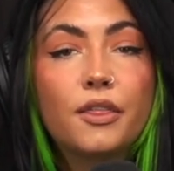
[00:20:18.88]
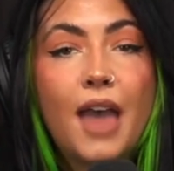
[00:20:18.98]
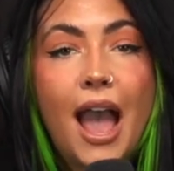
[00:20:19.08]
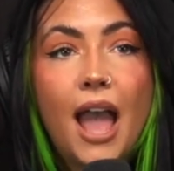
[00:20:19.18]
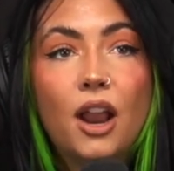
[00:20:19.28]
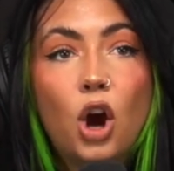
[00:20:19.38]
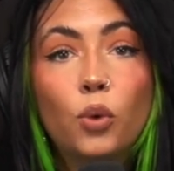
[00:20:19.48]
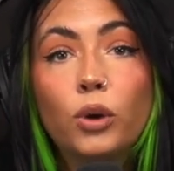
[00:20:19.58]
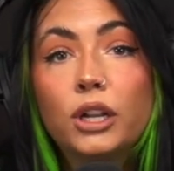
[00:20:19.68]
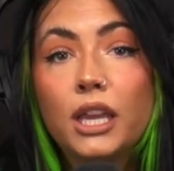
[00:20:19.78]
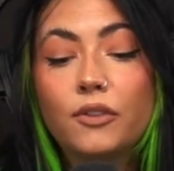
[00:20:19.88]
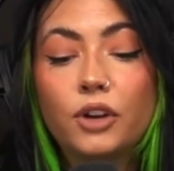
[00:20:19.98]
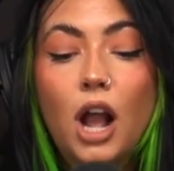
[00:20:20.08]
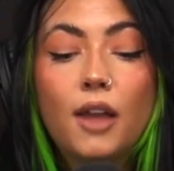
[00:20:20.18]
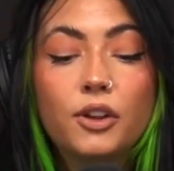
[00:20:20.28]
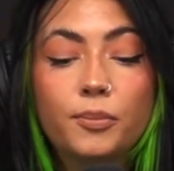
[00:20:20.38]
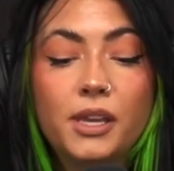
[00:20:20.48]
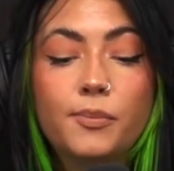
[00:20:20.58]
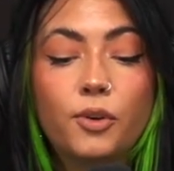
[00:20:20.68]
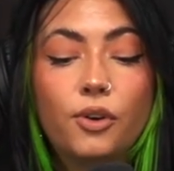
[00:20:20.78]
that are working for other
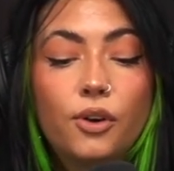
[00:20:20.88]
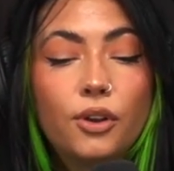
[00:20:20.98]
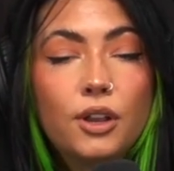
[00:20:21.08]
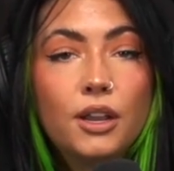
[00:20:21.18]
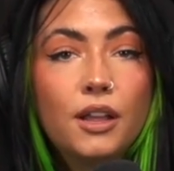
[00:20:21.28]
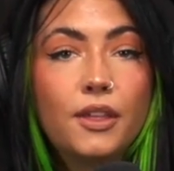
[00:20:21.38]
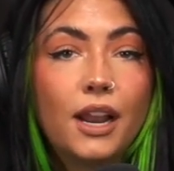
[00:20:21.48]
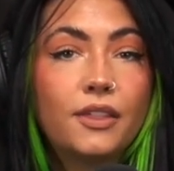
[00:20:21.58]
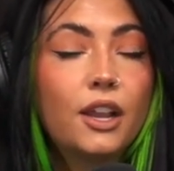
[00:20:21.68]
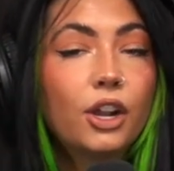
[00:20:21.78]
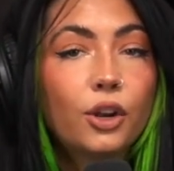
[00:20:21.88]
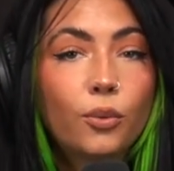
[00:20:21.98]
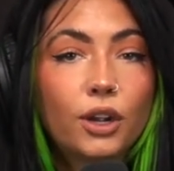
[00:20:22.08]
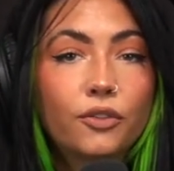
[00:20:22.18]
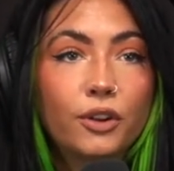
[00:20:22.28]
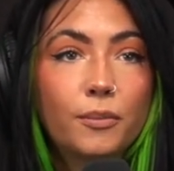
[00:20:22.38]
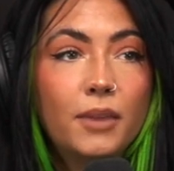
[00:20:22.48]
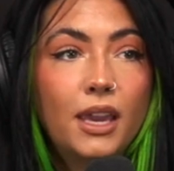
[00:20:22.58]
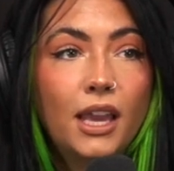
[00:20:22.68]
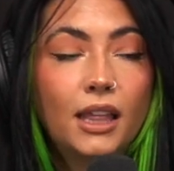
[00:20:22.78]
people that I think are going to work for
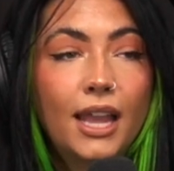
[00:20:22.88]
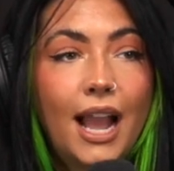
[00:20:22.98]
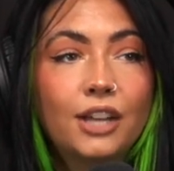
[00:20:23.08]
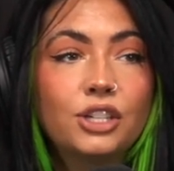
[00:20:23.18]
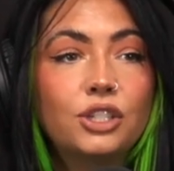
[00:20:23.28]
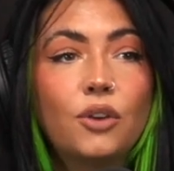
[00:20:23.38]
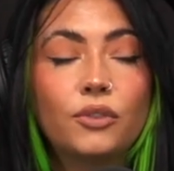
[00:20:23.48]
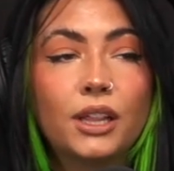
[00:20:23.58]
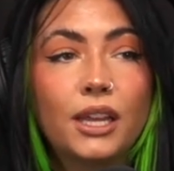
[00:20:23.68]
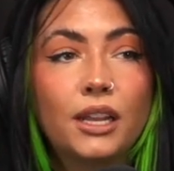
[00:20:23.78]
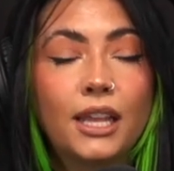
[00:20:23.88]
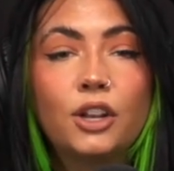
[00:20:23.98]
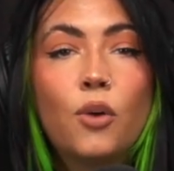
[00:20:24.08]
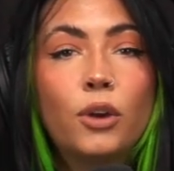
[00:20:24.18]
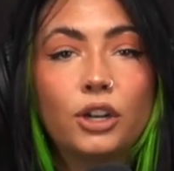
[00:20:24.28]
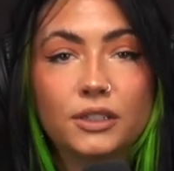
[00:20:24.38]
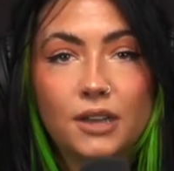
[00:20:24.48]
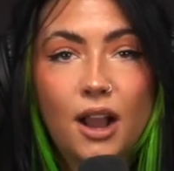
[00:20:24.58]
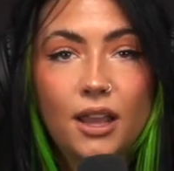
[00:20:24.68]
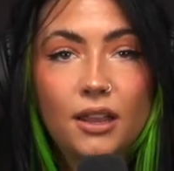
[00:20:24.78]
me, like, I just don't really, like, no wonder
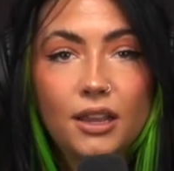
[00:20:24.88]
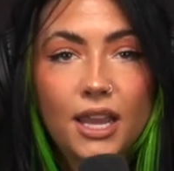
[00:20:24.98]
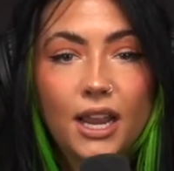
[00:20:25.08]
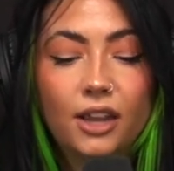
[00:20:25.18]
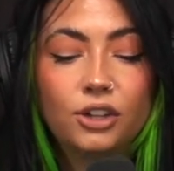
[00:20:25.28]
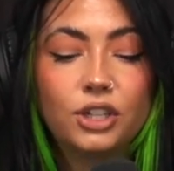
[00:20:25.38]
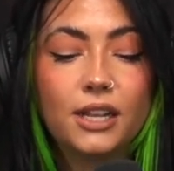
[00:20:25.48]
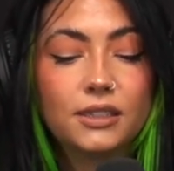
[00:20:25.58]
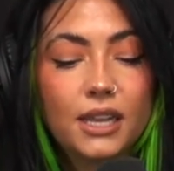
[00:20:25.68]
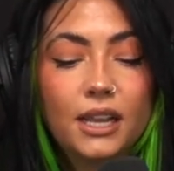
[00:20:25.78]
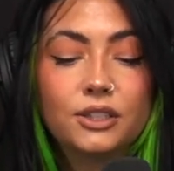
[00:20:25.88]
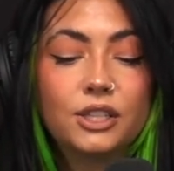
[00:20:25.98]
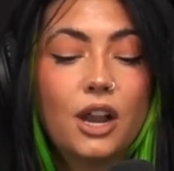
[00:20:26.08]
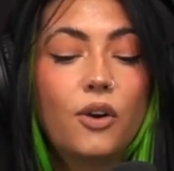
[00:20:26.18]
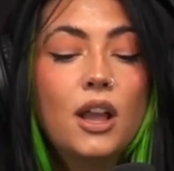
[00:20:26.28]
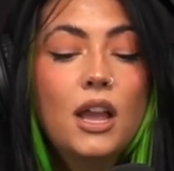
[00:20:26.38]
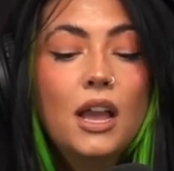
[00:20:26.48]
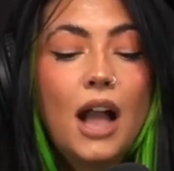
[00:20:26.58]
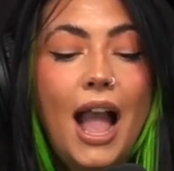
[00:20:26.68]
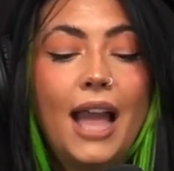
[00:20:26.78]
it's not hitting or translating. So
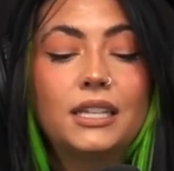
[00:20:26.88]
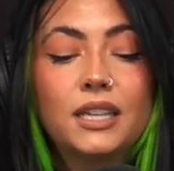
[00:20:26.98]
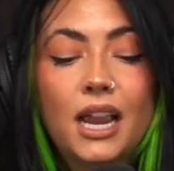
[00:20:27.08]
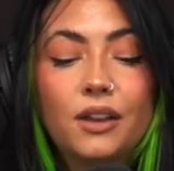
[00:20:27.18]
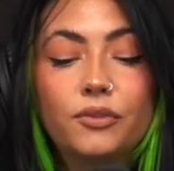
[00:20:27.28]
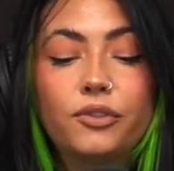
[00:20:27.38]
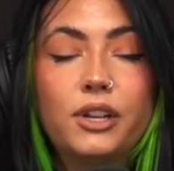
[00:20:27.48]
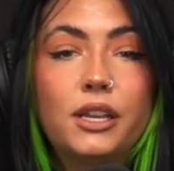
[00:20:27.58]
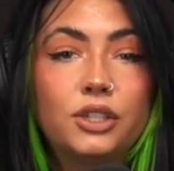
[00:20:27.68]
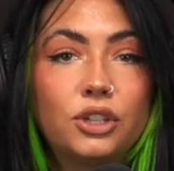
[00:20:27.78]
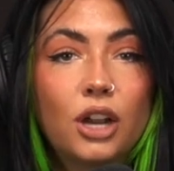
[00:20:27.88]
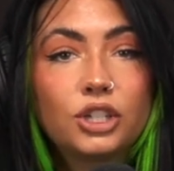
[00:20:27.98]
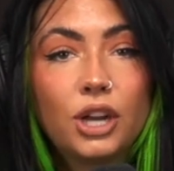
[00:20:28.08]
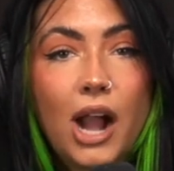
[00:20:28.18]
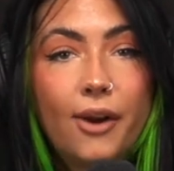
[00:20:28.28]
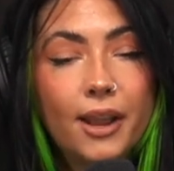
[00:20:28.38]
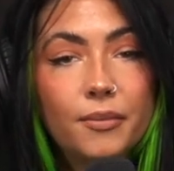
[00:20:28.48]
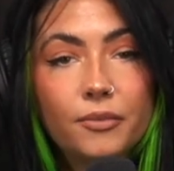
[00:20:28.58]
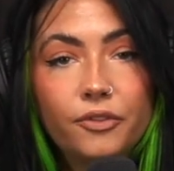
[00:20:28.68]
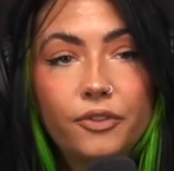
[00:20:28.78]
I had to kind of restructure how
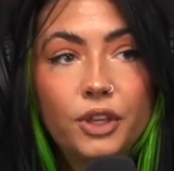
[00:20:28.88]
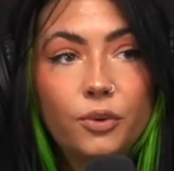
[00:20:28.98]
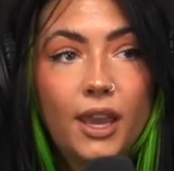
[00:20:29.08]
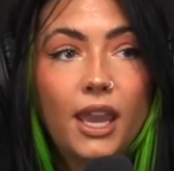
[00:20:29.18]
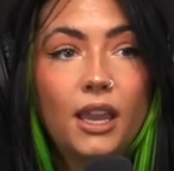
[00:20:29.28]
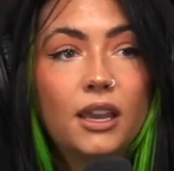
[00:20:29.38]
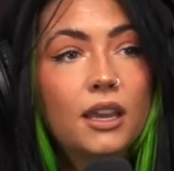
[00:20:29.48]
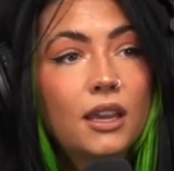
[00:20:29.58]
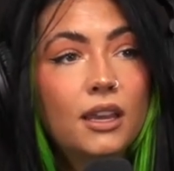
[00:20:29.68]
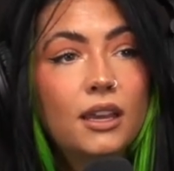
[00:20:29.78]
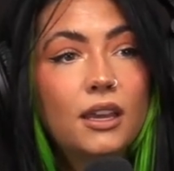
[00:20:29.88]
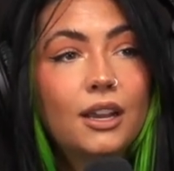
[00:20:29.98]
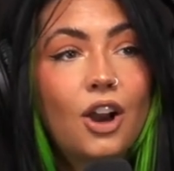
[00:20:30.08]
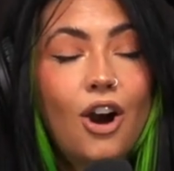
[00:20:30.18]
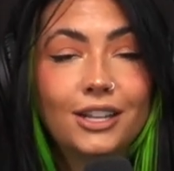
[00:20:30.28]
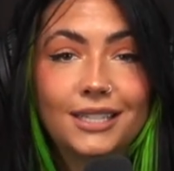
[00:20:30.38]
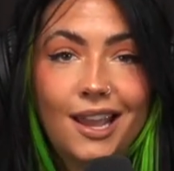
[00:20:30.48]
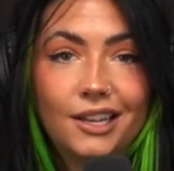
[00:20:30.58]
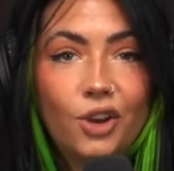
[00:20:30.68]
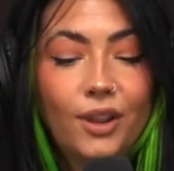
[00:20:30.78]
I'm viewing
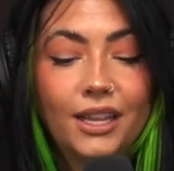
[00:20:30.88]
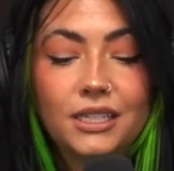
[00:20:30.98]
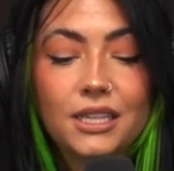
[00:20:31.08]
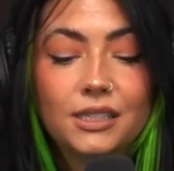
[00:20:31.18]
content going into